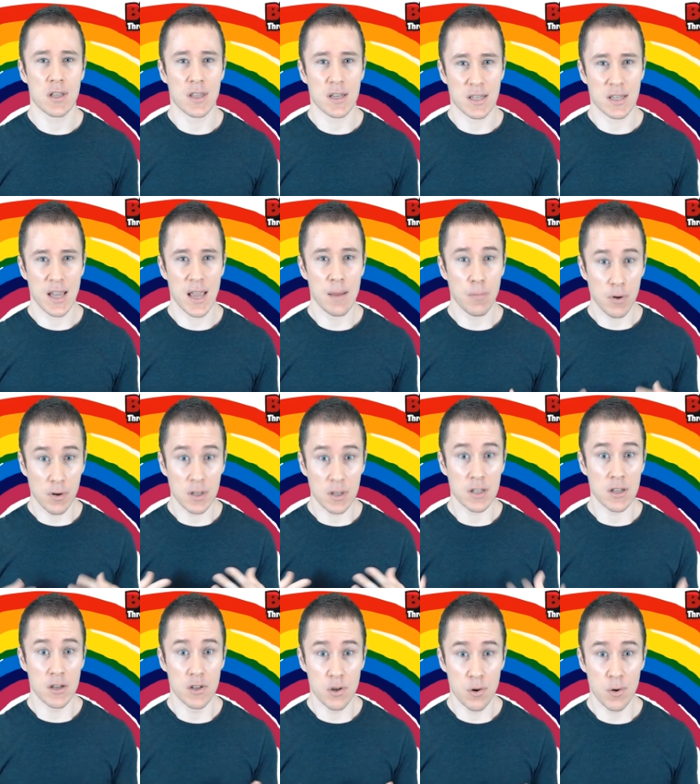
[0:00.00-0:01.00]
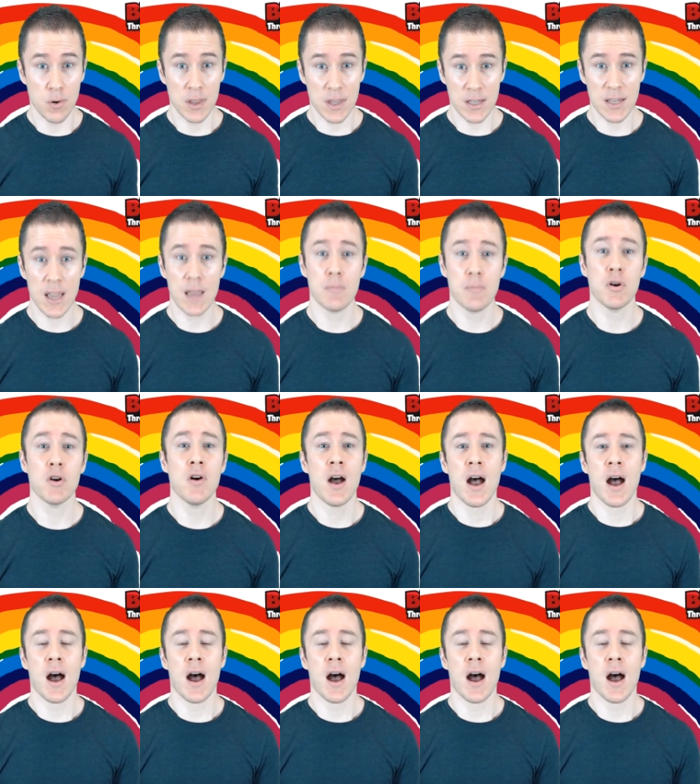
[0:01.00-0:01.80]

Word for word: the table and to do at the table